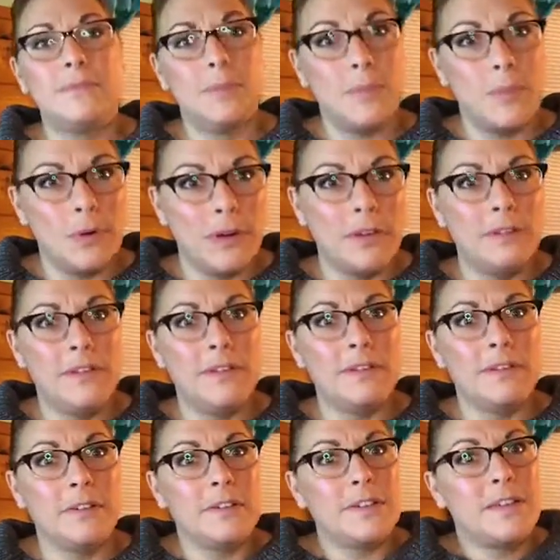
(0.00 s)
the more I
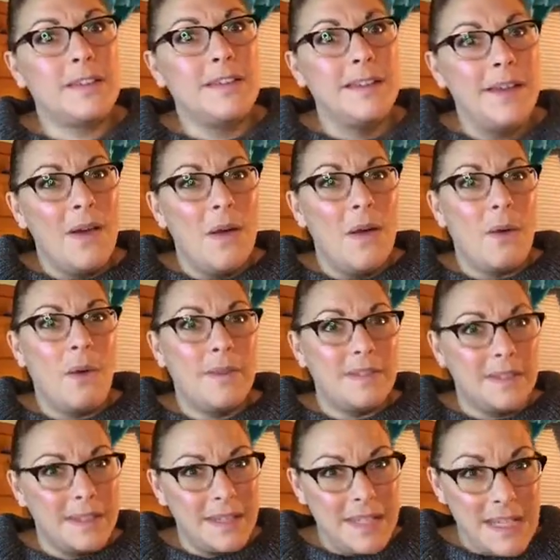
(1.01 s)
researched
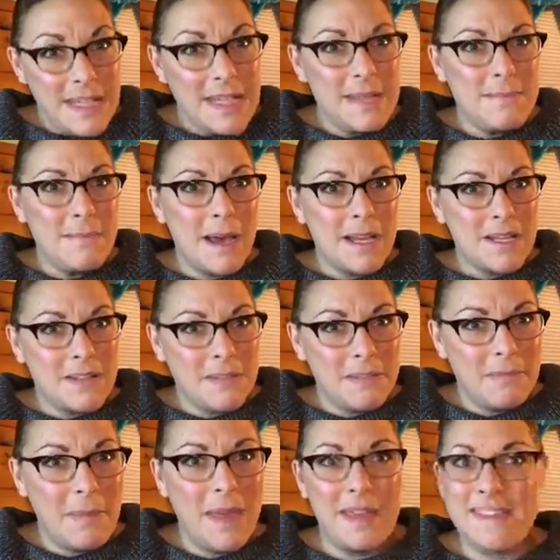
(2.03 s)
what's in my
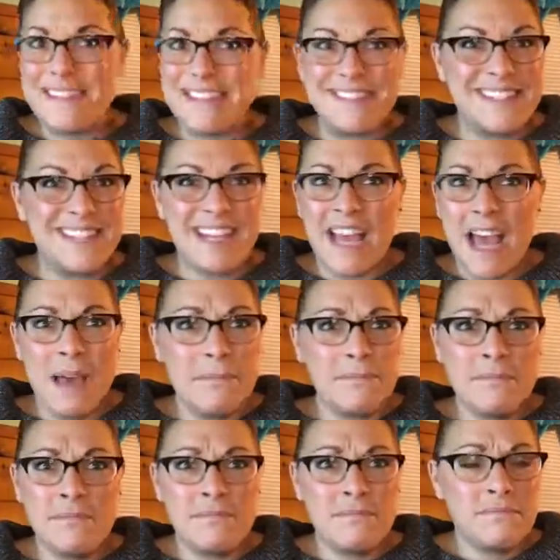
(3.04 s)
toothpaste, I was like, I'm
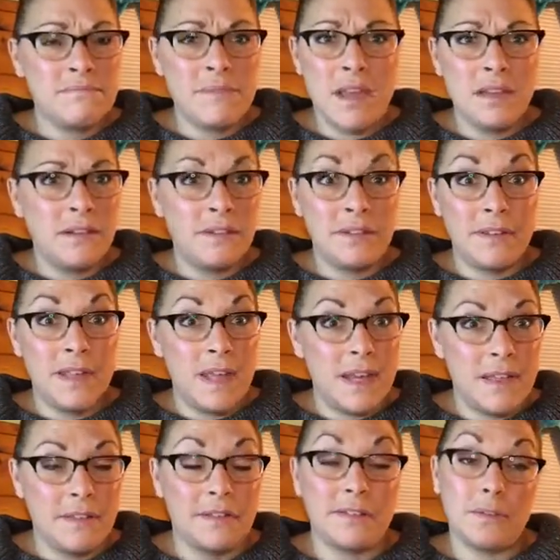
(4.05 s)
not using that
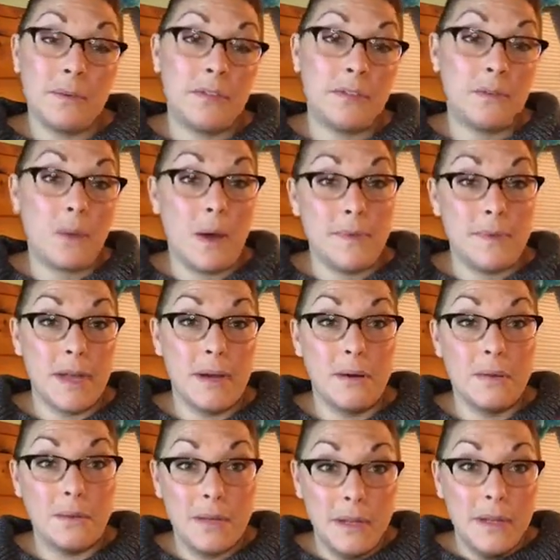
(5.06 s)
either. So I swapped
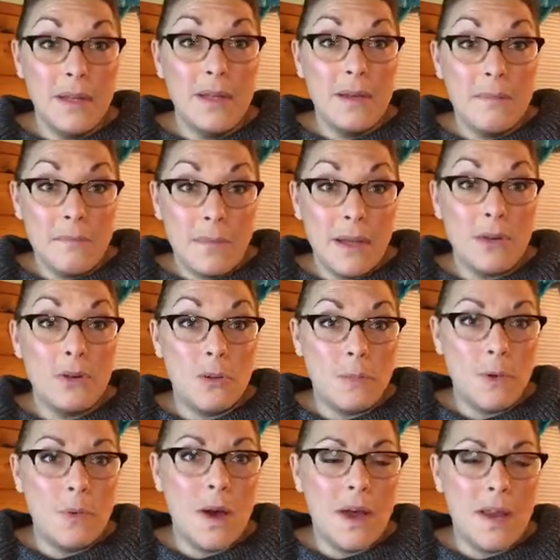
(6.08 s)
out my
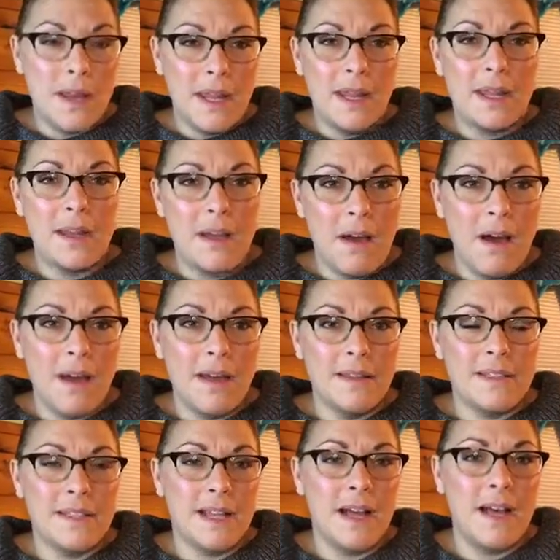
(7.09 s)
normal one and
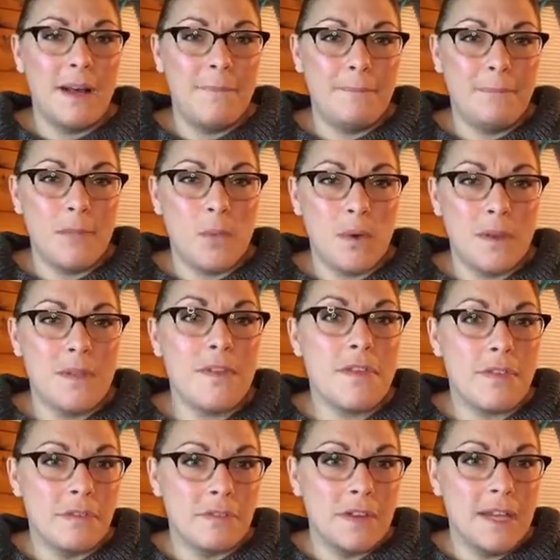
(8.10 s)
got one of the
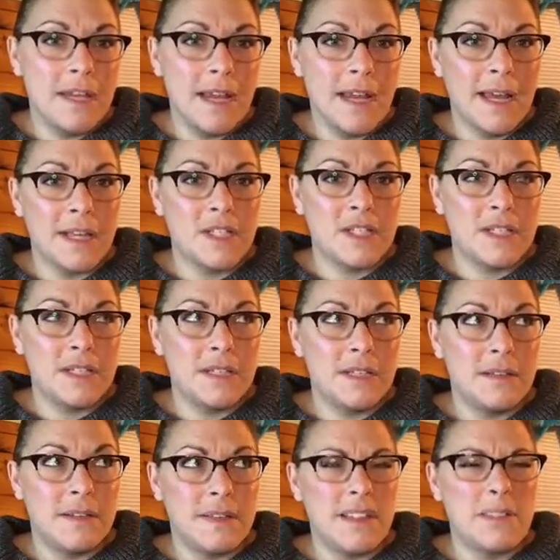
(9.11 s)
3. I
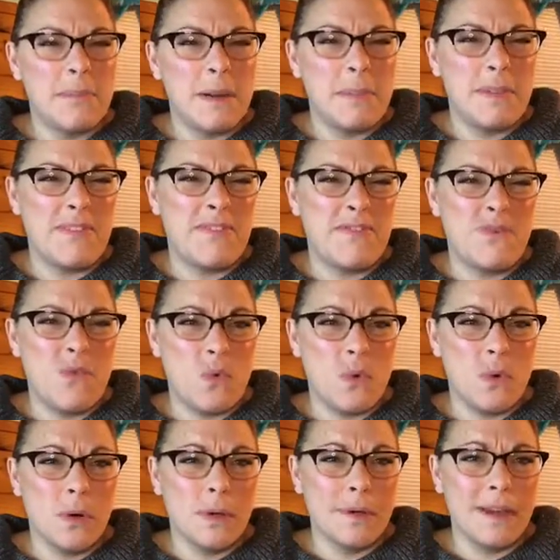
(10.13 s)
think there might be
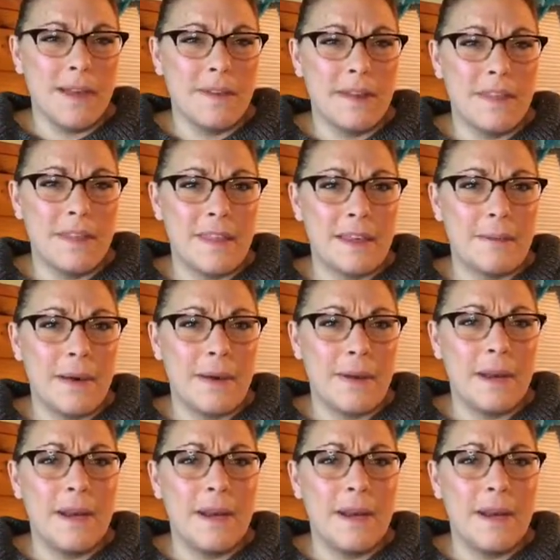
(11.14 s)
4 now that I think about